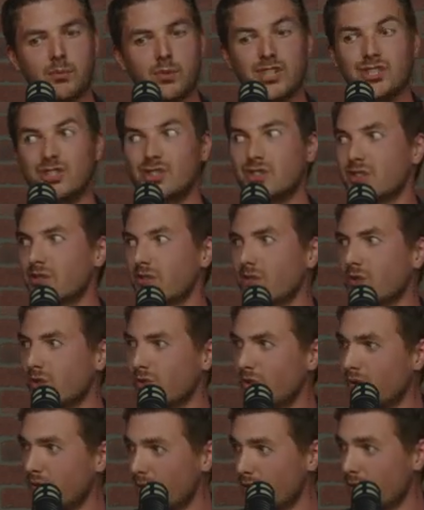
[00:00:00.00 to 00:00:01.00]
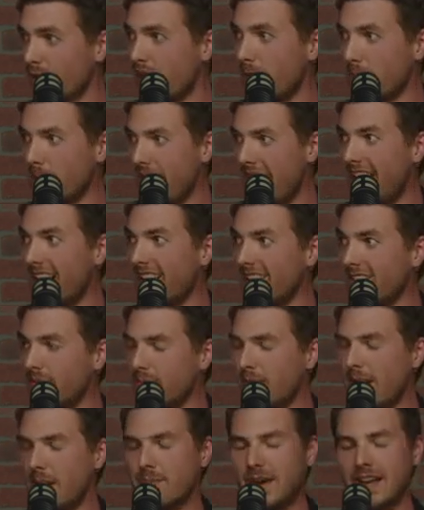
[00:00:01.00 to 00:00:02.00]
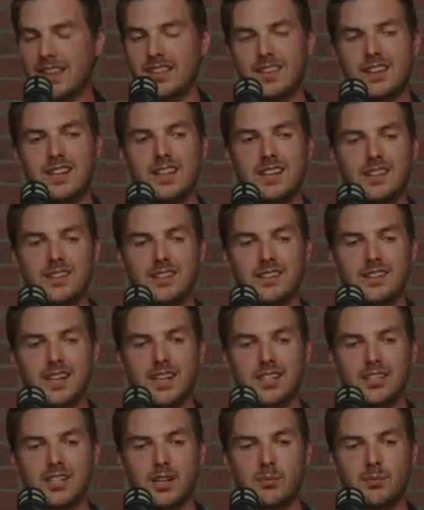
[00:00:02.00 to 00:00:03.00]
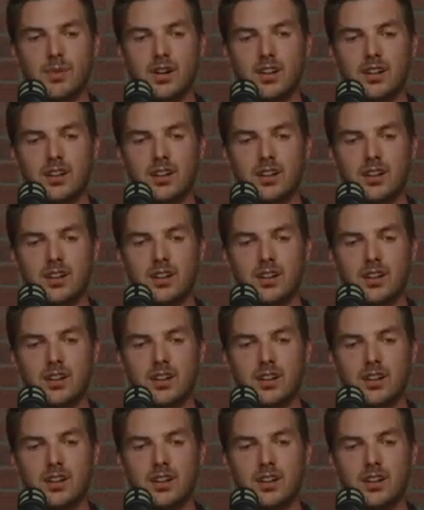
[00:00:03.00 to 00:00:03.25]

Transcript: which through that path, met Bethany and got to come